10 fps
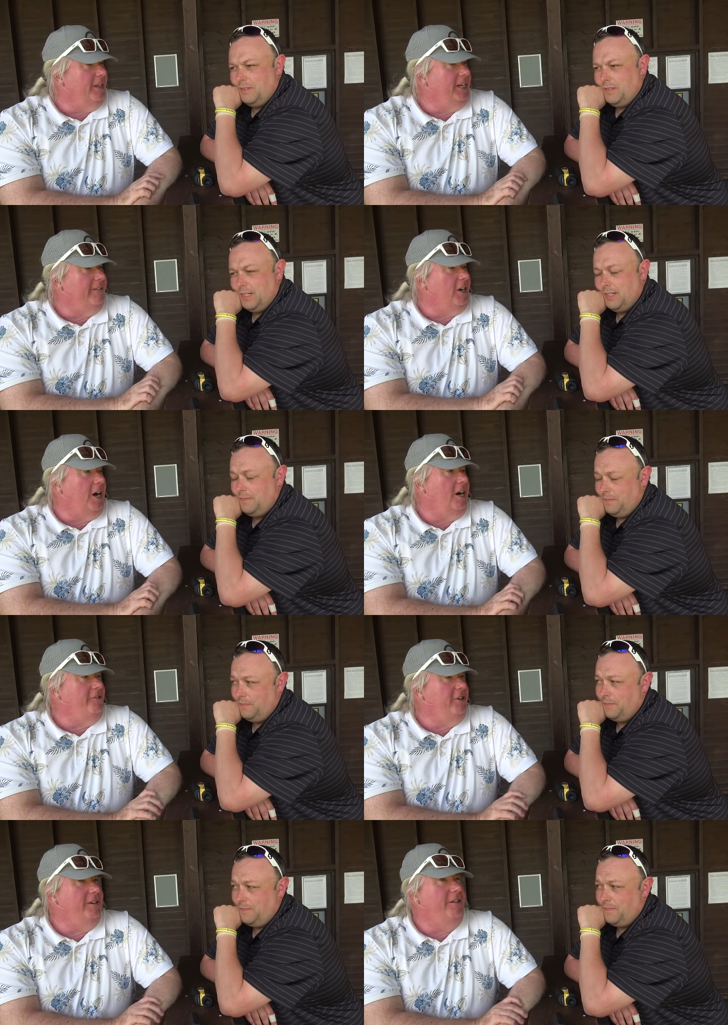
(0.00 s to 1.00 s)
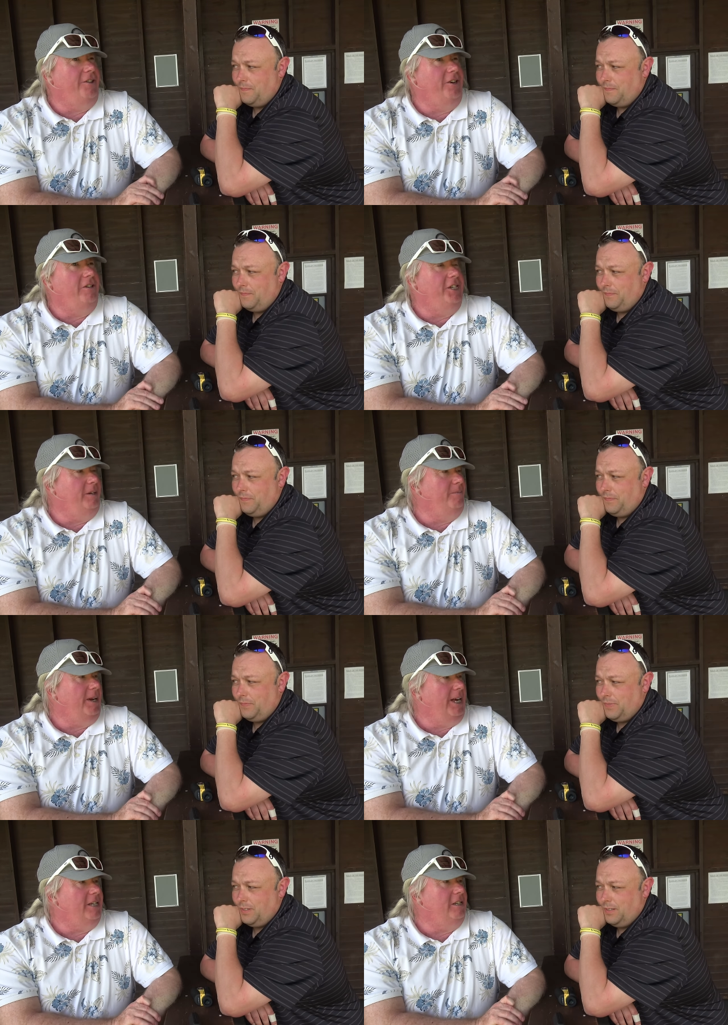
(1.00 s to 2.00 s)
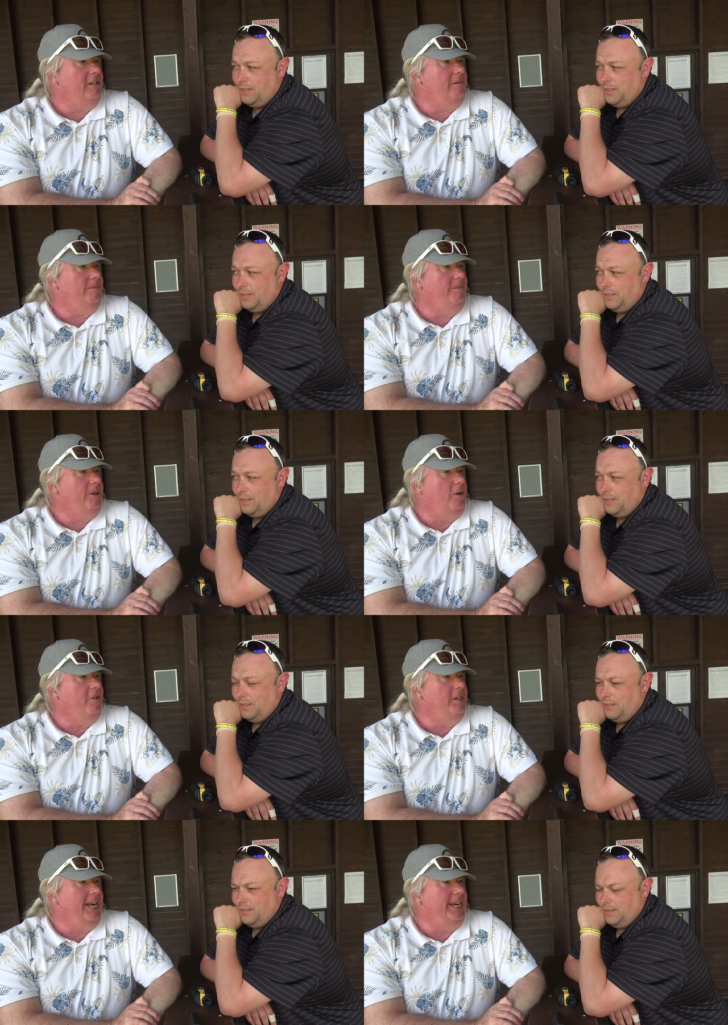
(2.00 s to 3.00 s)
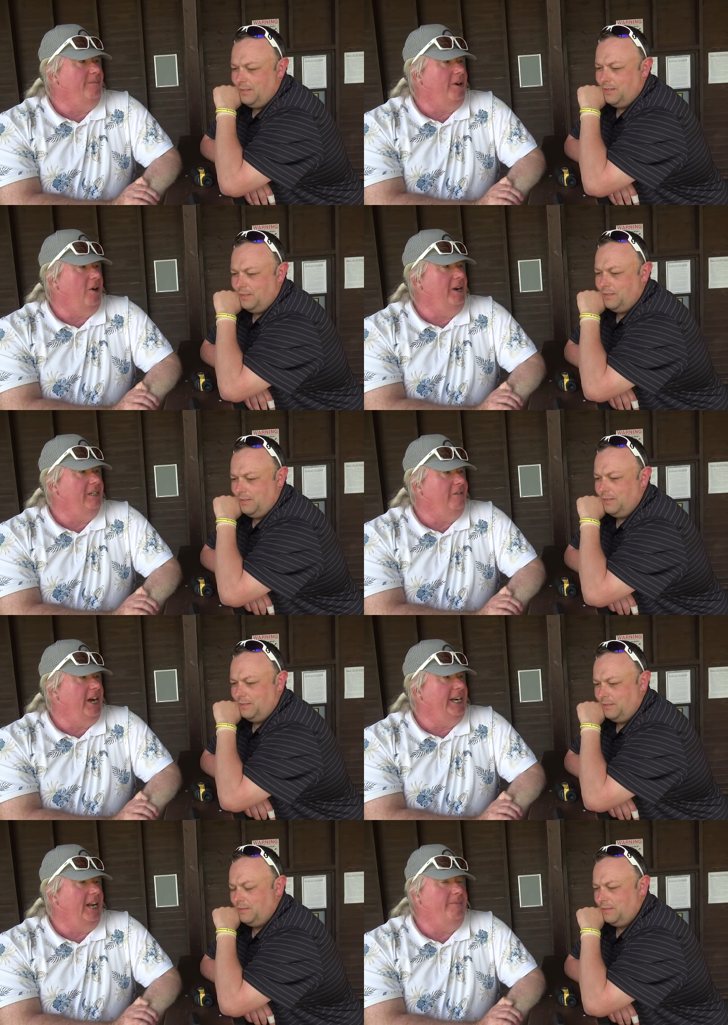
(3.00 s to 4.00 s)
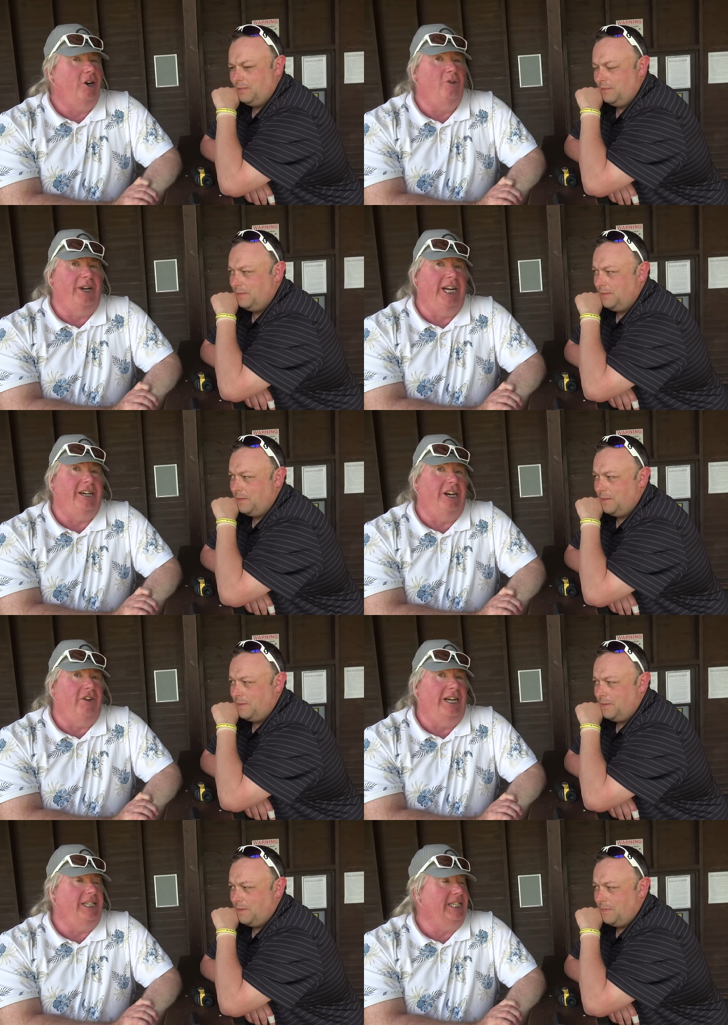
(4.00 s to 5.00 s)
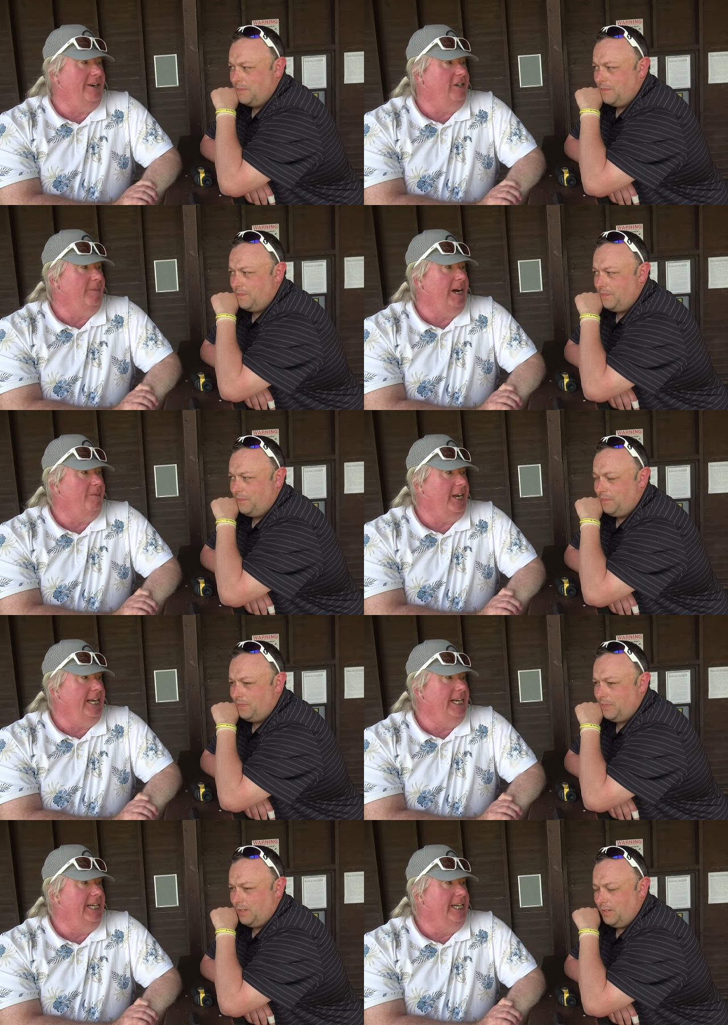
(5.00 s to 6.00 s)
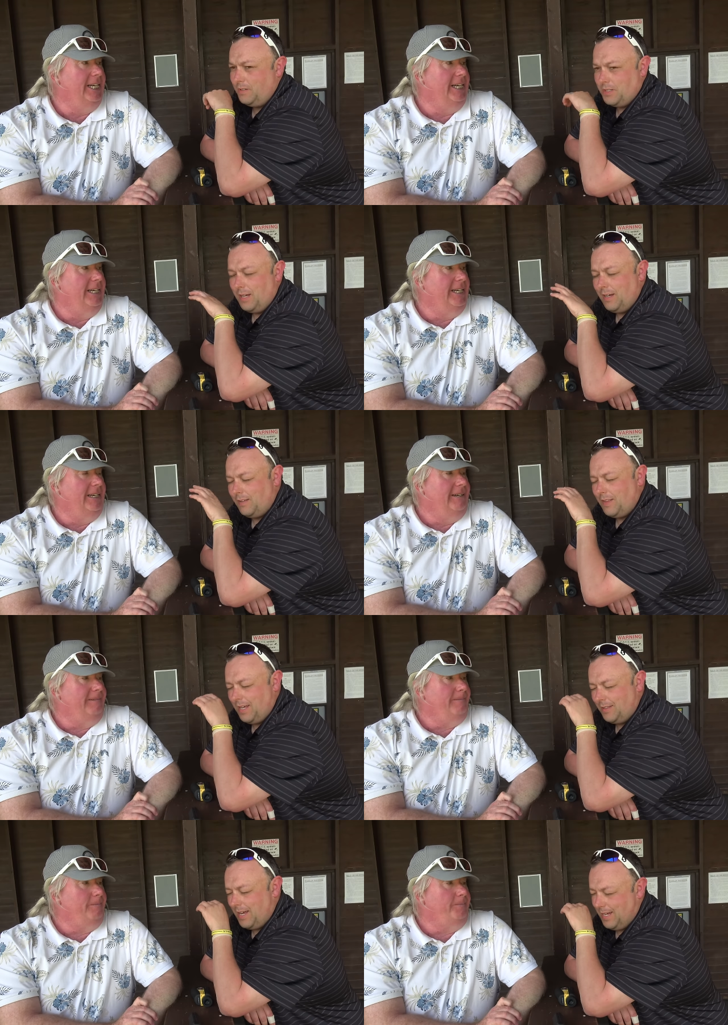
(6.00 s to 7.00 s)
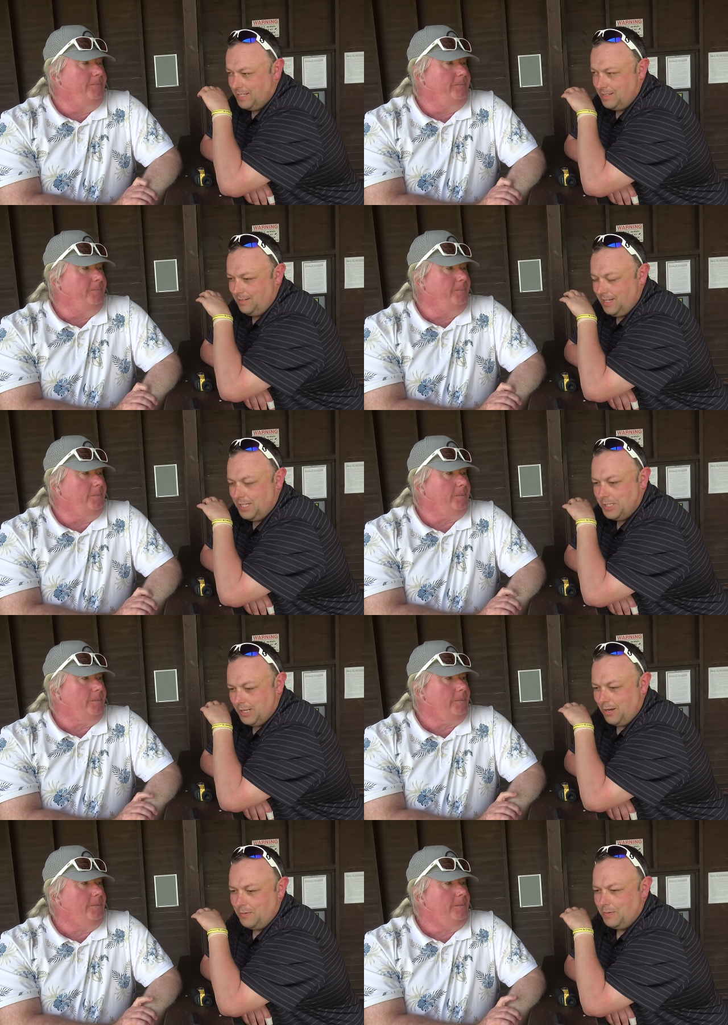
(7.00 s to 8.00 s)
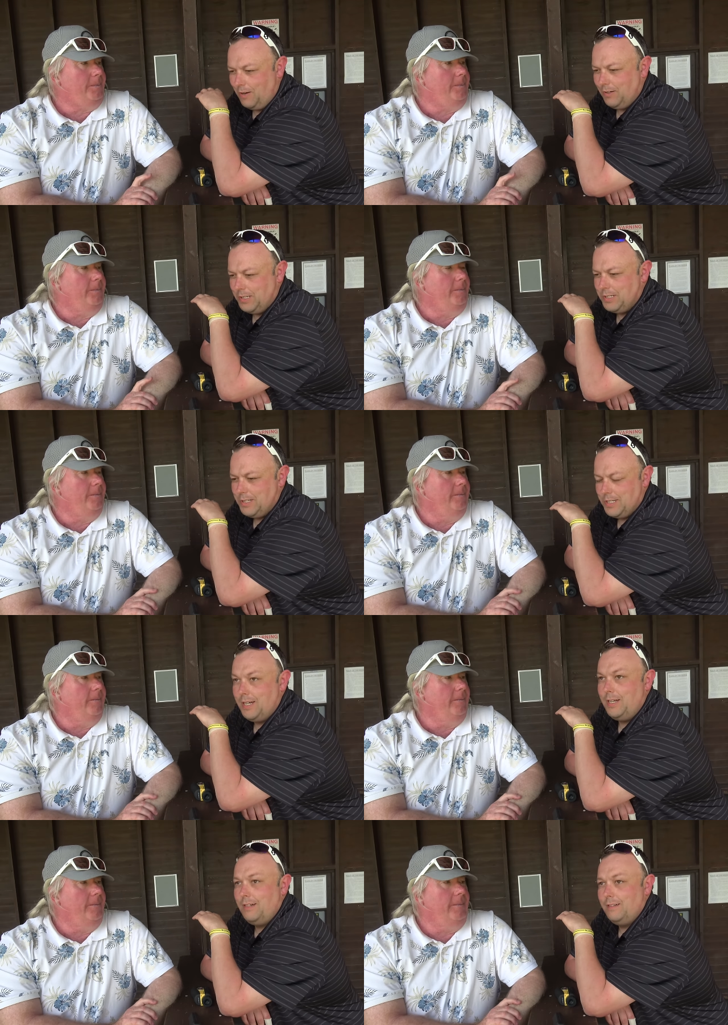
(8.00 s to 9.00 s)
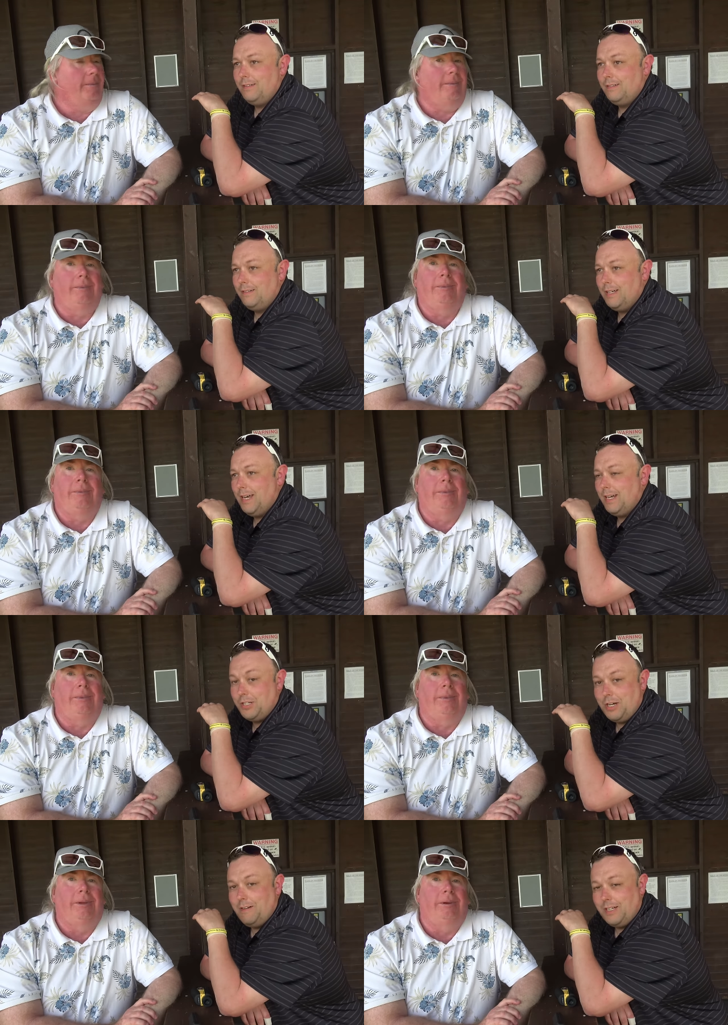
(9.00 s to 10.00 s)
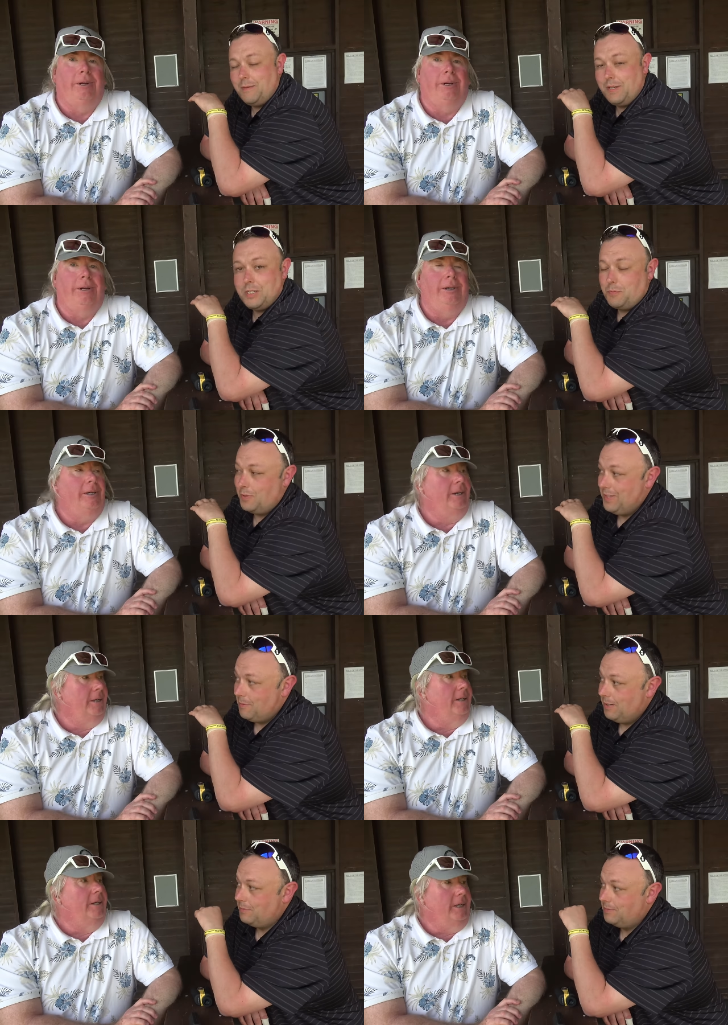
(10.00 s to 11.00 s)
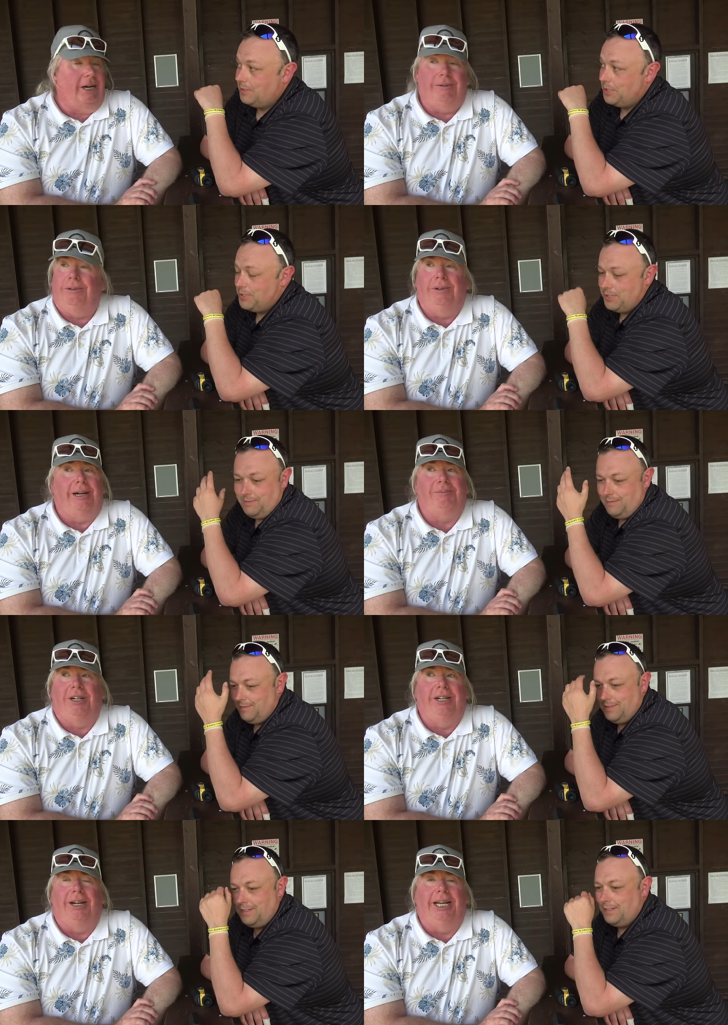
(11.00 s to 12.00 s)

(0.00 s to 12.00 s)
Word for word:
Speaker 1: think about they've got 130 plus golfers taking part in this event, and I'm hoping they're going to raise a serious amount of money.
Speaker 2: I'd uh, say yeah, that that is it's so nice to see a charity day being supported that well. Because, absolutely,